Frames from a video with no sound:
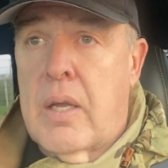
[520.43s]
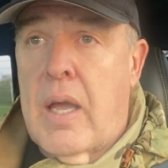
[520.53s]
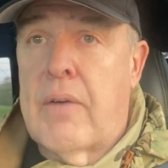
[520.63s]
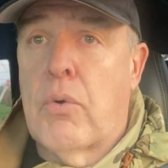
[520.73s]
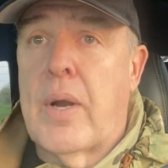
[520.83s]

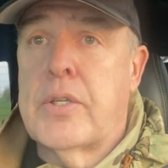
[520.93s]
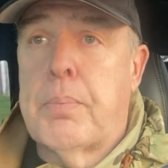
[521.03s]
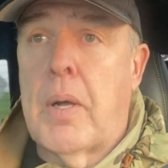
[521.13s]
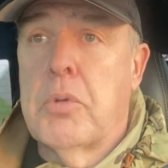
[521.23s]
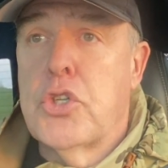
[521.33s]
have a right to
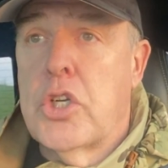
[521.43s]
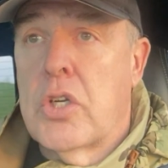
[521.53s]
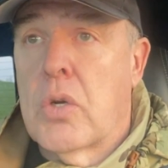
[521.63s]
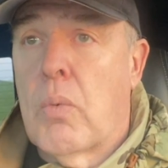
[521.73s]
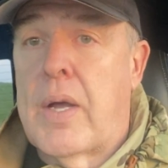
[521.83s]
publish here?
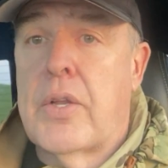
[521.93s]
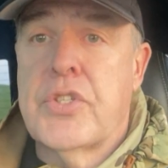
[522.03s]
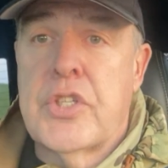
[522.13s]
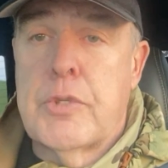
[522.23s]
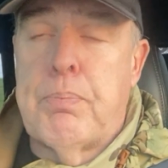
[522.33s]
Why
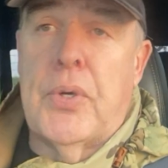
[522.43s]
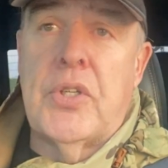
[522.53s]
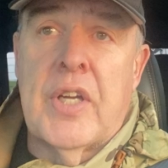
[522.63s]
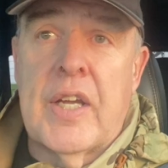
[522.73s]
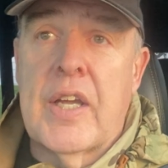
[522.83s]
doesn't
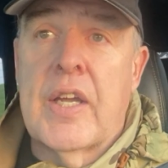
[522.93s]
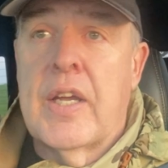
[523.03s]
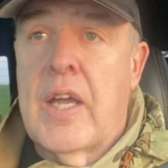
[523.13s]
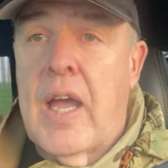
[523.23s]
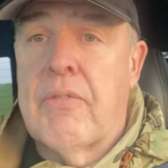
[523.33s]

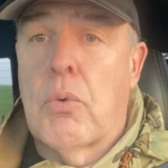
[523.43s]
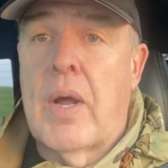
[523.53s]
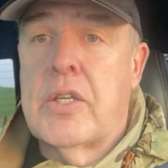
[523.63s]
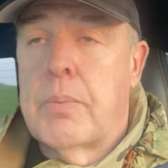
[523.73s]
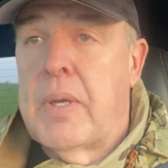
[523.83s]
Sputnik have a
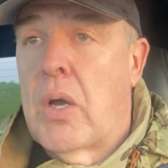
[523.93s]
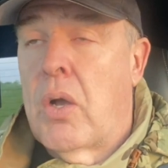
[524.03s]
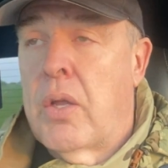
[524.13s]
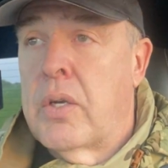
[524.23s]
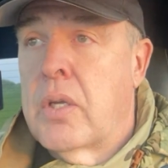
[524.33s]
right to be
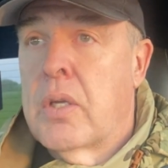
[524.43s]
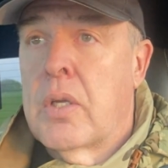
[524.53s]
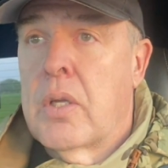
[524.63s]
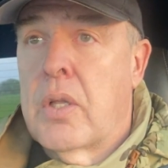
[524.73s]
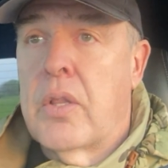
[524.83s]

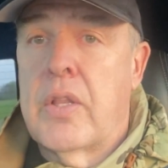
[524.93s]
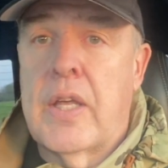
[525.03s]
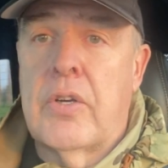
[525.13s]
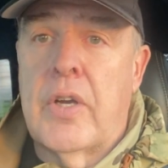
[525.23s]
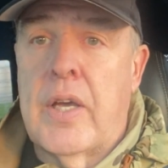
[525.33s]
on
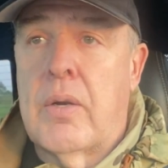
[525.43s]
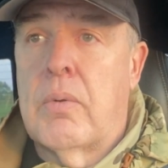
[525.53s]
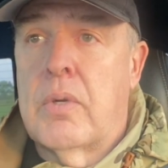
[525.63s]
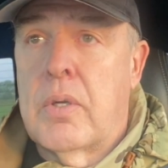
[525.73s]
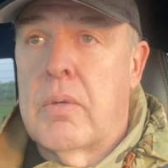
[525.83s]
the internet?
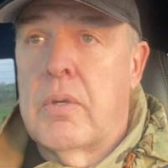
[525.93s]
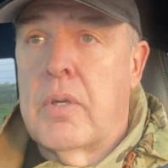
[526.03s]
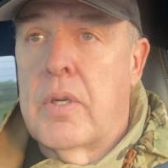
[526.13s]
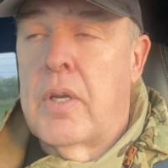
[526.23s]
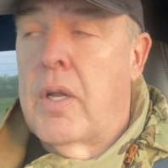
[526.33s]

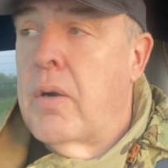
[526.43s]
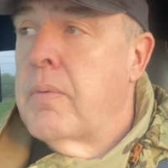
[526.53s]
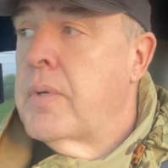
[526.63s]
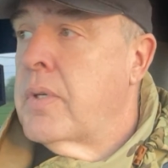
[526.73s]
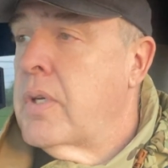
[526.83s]
You
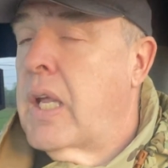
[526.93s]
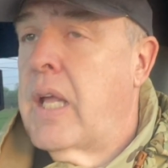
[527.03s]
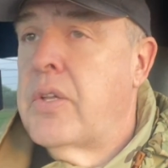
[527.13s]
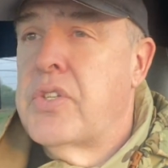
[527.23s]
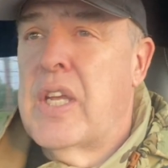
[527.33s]
know,
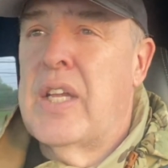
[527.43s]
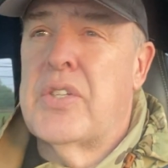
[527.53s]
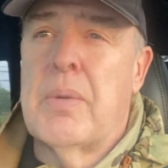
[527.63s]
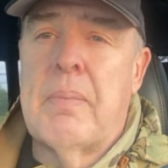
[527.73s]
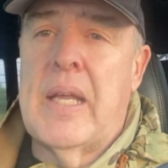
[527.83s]
it
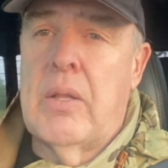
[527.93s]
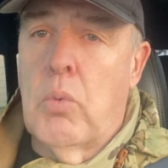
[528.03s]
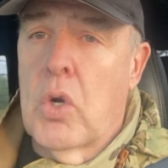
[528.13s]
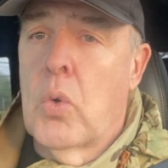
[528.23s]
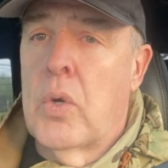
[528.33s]
it to me
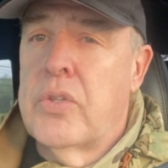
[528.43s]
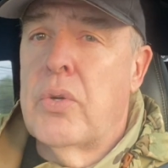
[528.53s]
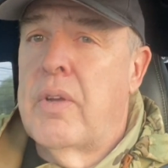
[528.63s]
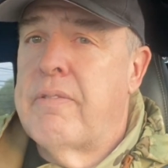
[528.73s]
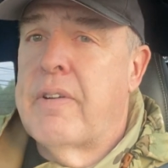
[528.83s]
we're going
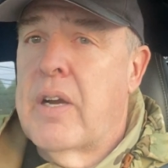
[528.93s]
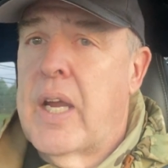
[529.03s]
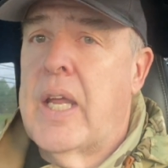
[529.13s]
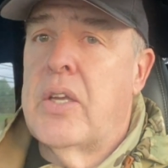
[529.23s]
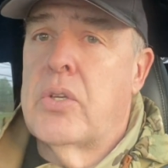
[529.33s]
to a
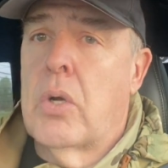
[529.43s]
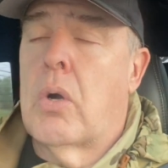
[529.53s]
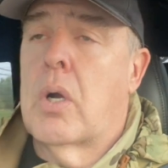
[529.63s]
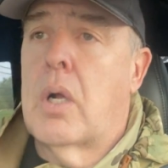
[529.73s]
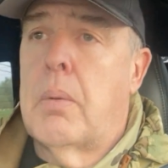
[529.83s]
very
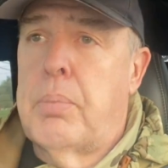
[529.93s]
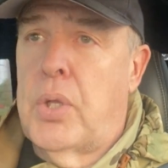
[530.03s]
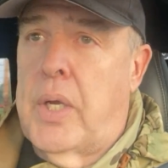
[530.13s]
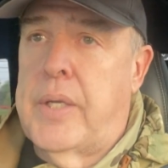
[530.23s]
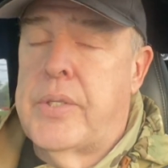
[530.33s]
dark
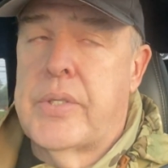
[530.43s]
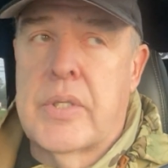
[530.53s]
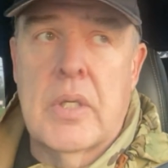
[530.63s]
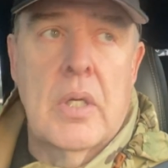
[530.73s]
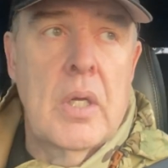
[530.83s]
place
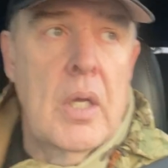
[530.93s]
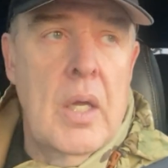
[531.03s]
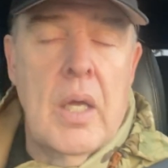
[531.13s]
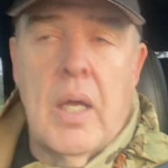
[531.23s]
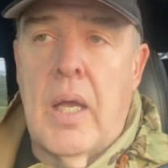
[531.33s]

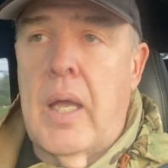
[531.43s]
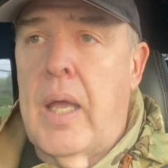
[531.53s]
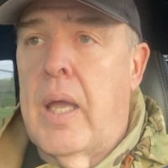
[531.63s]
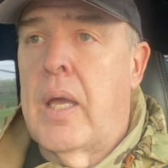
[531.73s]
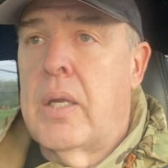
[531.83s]

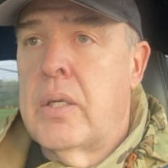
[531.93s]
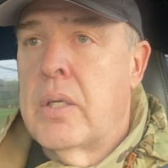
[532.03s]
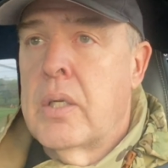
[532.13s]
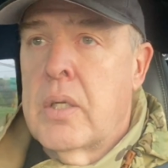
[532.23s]
and